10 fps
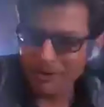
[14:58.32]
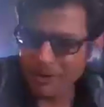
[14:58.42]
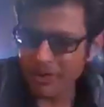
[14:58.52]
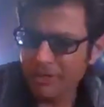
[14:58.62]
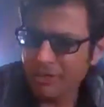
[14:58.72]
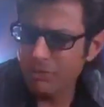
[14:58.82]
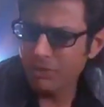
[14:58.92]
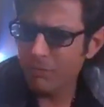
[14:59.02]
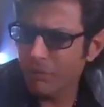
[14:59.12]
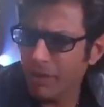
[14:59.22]
But your
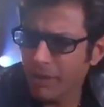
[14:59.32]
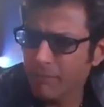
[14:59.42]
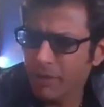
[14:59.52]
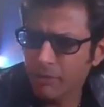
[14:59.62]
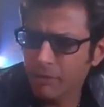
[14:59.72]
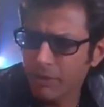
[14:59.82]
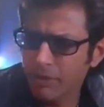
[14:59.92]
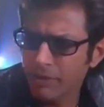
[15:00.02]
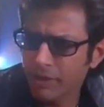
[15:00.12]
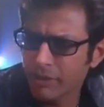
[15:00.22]
scientists were so preoccupied
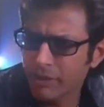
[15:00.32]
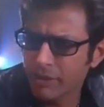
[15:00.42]
with whether or not